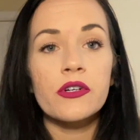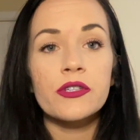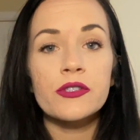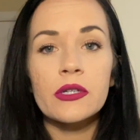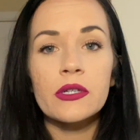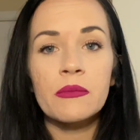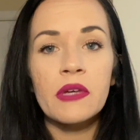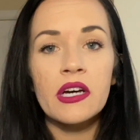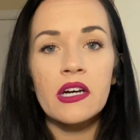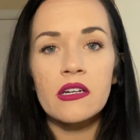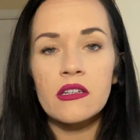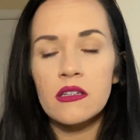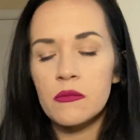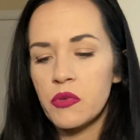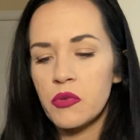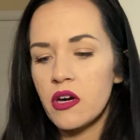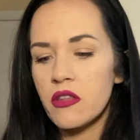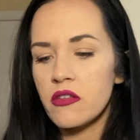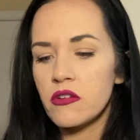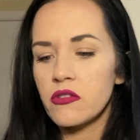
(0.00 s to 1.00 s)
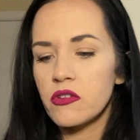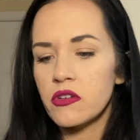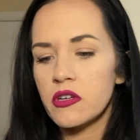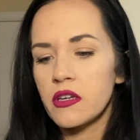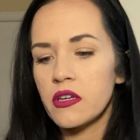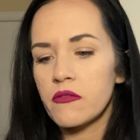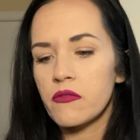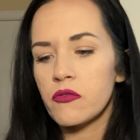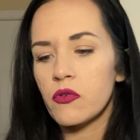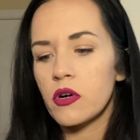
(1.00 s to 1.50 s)
so I'm not gonna bother
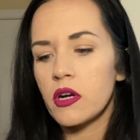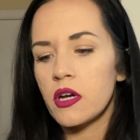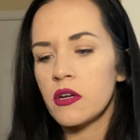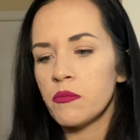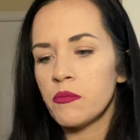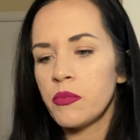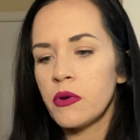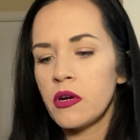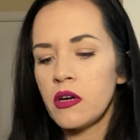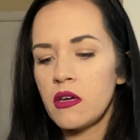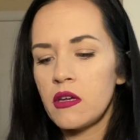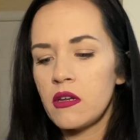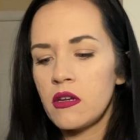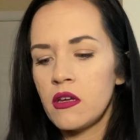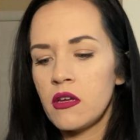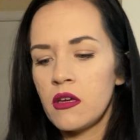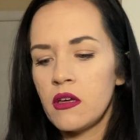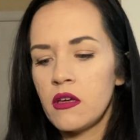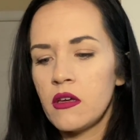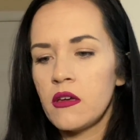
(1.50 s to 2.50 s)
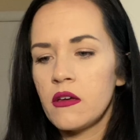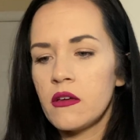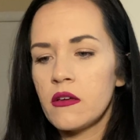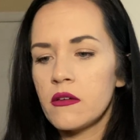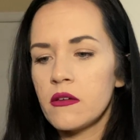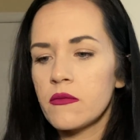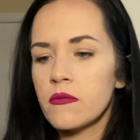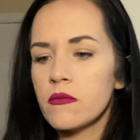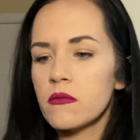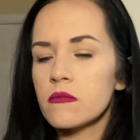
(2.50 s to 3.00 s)
looking for it, but
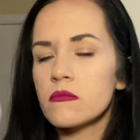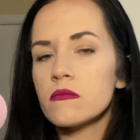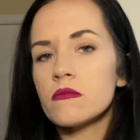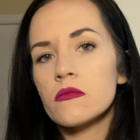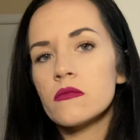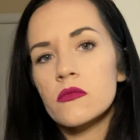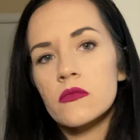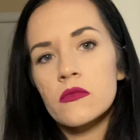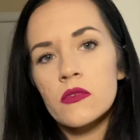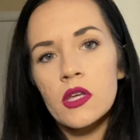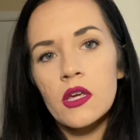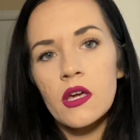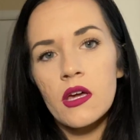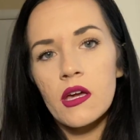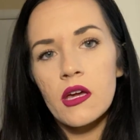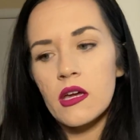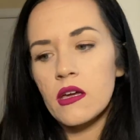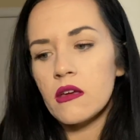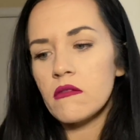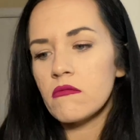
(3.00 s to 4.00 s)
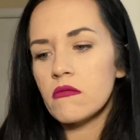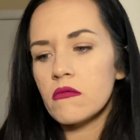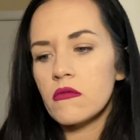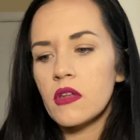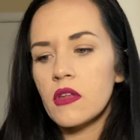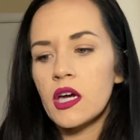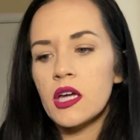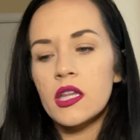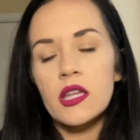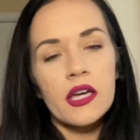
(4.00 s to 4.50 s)
okay.
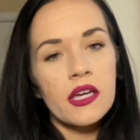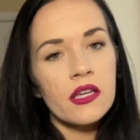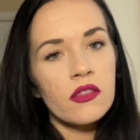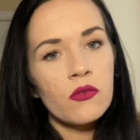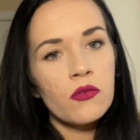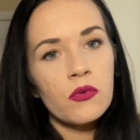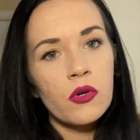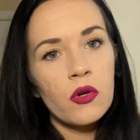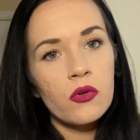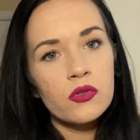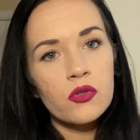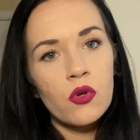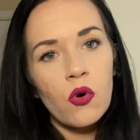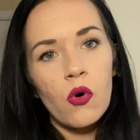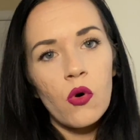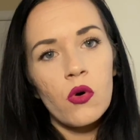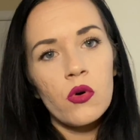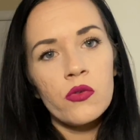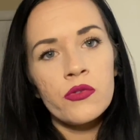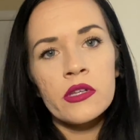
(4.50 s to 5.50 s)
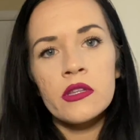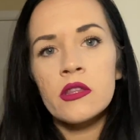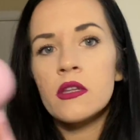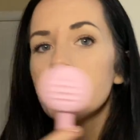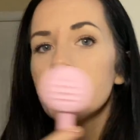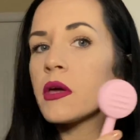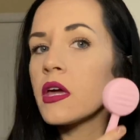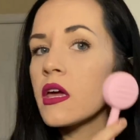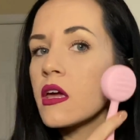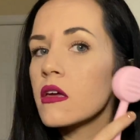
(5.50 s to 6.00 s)
I like the rose gold and the
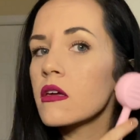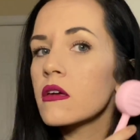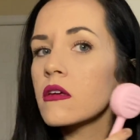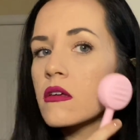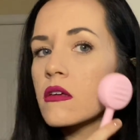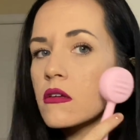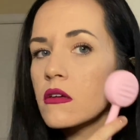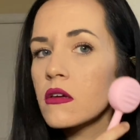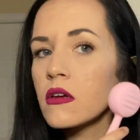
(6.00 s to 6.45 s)
pink.